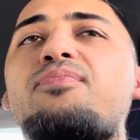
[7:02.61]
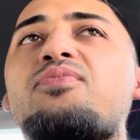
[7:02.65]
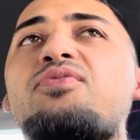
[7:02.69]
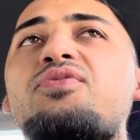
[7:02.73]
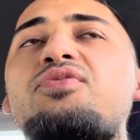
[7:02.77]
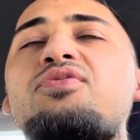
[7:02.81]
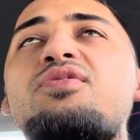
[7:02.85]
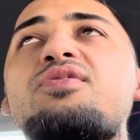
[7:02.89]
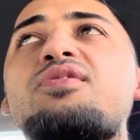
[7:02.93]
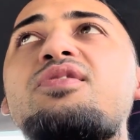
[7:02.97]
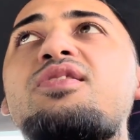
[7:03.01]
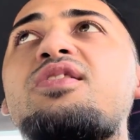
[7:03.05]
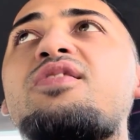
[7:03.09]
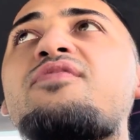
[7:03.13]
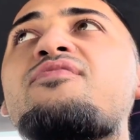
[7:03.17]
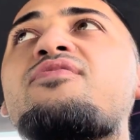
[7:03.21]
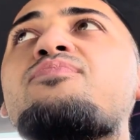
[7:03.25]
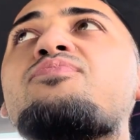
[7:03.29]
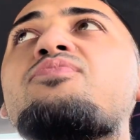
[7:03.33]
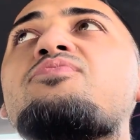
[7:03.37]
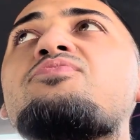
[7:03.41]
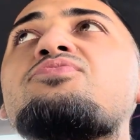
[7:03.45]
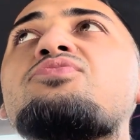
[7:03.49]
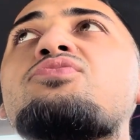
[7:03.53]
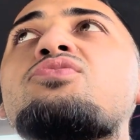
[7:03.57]
Are you going to give up
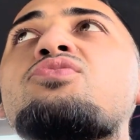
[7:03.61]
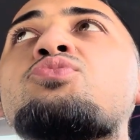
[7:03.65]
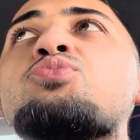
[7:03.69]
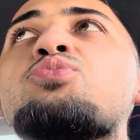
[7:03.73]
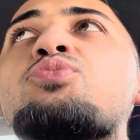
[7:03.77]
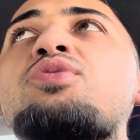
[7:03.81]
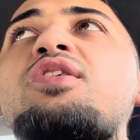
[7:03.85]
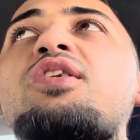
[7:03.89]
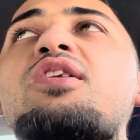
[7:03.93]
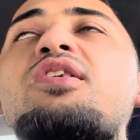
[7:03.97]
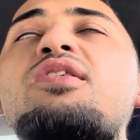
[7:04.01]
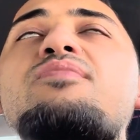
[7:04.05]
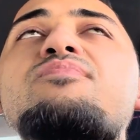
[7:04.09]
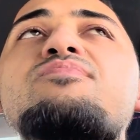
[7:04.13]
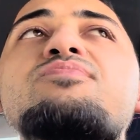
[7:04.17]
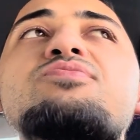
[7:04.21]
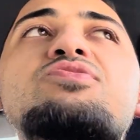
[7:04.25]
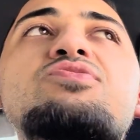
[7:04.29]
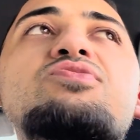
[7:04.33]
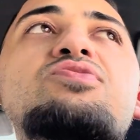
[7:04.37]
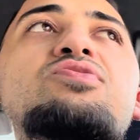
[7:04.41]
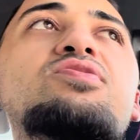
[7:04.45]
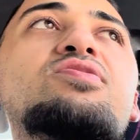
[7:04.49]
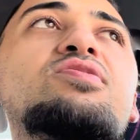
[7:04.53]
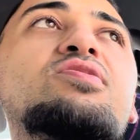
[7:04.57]
on your dreams?
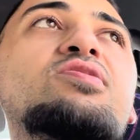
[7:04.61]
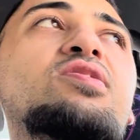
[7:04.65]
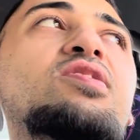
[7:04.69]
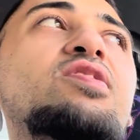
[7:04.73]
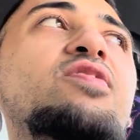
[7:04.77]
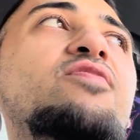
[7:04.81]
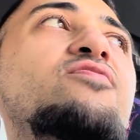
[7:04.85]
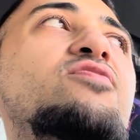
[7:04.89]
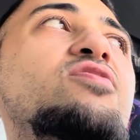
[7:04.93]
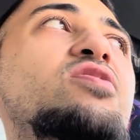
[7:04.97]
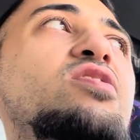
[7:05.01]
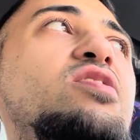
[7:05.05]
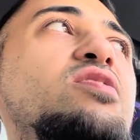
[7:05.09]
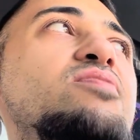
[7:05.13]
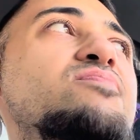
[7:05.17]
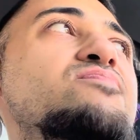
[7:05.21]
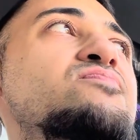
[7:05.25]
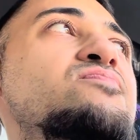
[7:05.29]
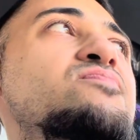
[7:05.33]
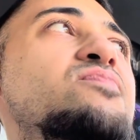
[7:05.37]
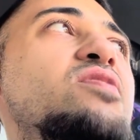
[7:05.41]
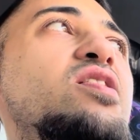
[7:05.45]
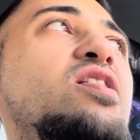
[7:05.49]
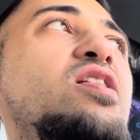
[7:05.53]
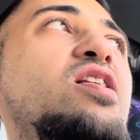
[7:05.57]
Are you going to give up
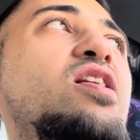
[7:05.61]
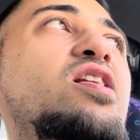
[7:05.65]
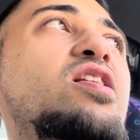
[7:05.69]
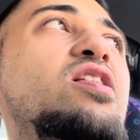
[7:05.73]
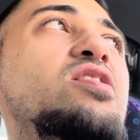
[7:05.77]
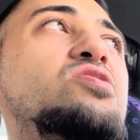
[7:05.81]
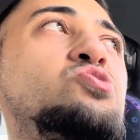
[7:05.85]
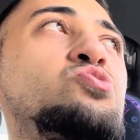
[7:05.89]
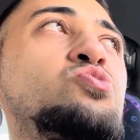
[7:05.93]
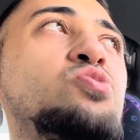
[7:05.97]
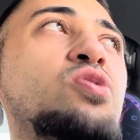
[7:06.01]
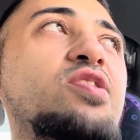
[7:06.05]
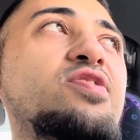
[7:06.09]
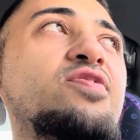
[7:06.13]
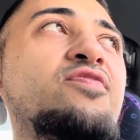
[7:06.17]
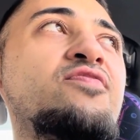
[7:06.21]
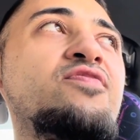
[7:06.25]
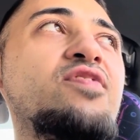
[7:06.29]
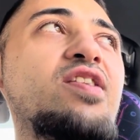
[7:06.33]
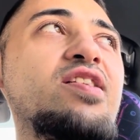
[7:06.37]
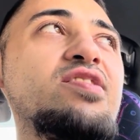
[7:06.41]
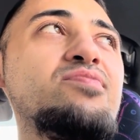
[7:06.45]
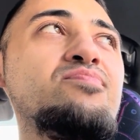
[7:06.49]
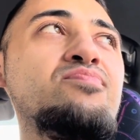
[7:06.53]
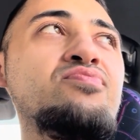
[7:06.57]
trying to
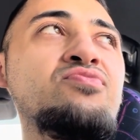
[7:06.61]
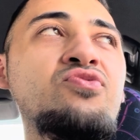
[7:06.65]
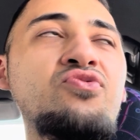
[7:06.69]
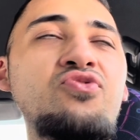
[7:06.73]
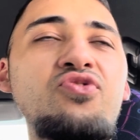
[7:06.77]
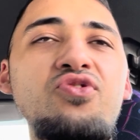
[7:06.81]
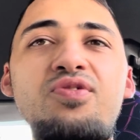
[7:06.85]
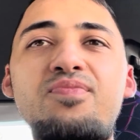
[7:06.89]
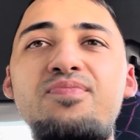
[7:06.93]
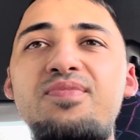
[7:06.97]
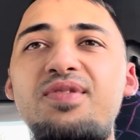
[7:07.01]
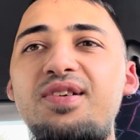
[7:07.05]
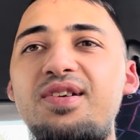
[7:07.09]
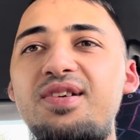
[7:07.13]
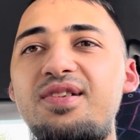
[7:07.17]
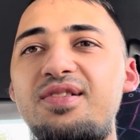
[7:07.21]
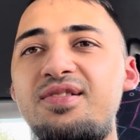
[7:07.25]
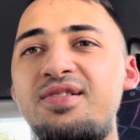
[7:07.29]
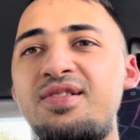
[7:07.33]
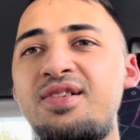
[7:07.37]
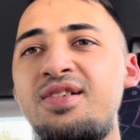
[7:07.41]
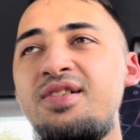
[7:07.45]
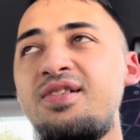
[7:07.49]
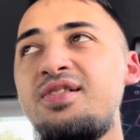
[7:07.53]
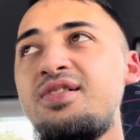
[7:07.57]
find employment?
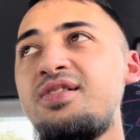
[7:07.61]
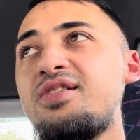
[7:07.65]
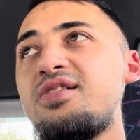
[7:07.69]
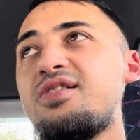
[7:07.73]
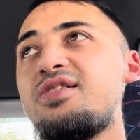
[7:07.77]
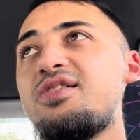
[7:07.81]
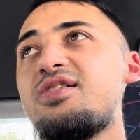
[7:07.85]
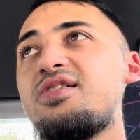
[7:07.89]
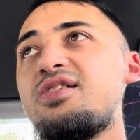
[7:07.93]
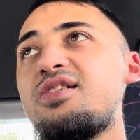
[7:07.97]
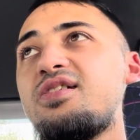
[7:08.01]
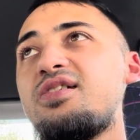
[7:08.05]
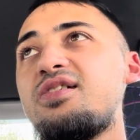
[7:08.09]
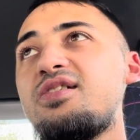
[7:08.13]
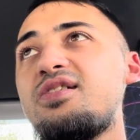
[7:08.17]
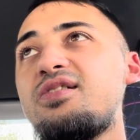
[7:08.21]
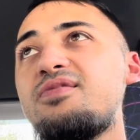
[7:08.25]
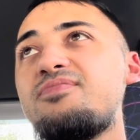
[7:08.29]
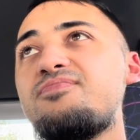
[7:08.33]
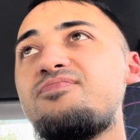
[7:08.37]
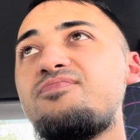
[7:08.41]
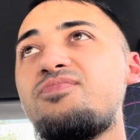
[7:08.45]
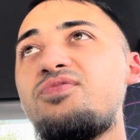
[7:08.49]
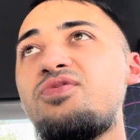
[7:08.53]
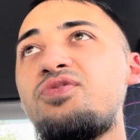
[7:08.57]

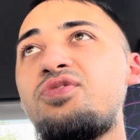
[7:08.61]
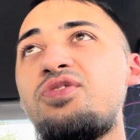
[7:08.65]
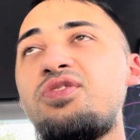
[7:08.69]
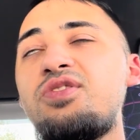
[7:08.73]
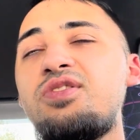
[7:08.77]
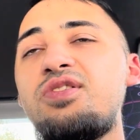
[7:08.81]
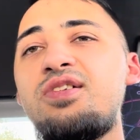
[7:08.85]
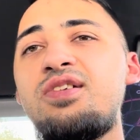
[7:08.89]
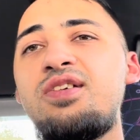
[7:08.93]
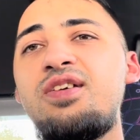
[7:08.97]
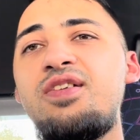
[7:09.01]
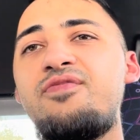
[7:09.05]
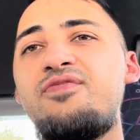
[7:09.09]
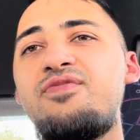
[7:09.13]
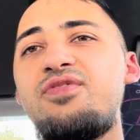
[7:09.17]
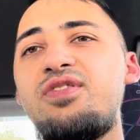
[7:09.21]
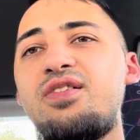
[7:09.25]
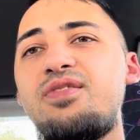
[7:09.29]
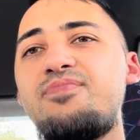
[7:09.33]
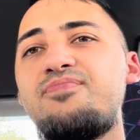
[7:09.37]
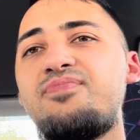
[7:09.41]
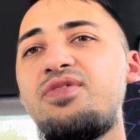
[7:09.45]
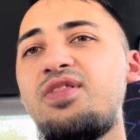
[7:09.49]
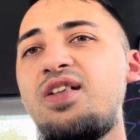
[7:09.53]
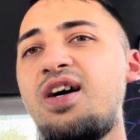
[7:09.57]
Are you going to give
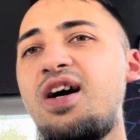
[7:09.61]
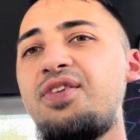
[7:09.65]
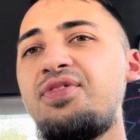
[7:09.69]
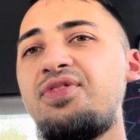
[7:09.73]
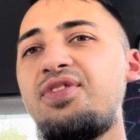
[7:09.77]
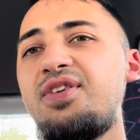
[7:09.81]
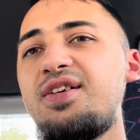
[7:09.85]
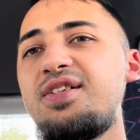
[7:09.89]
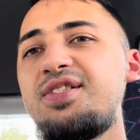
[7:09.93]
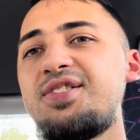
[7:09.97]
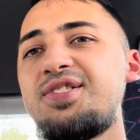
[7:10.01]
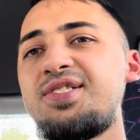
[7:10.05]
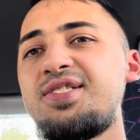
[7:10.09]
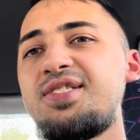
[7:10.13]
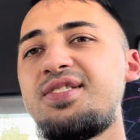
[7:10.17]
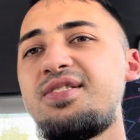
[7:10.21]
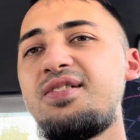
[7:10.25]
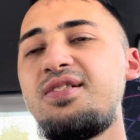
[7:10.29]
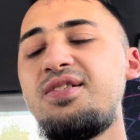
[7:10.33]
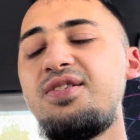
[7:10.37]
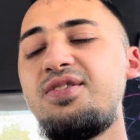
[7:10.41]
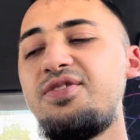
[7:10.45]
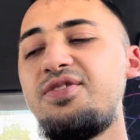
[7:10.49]
up a lot of things?